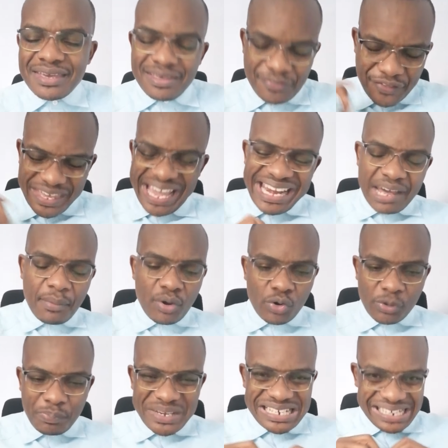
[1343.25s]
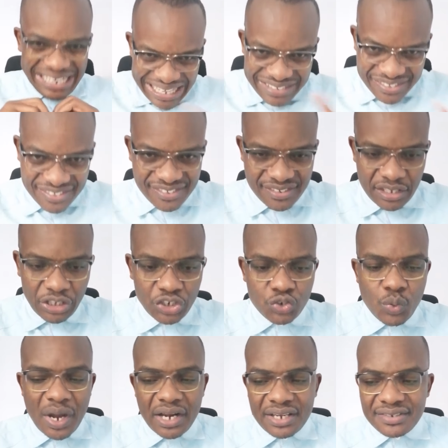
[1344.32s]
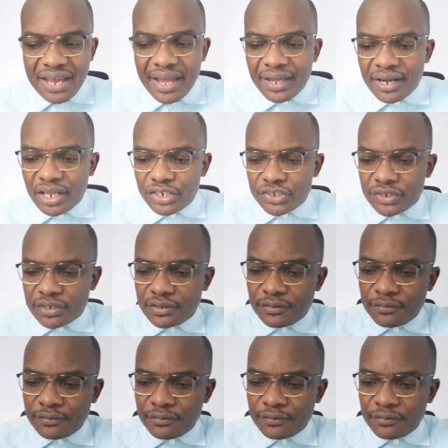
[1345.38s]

The enemy will be released into an entire nation.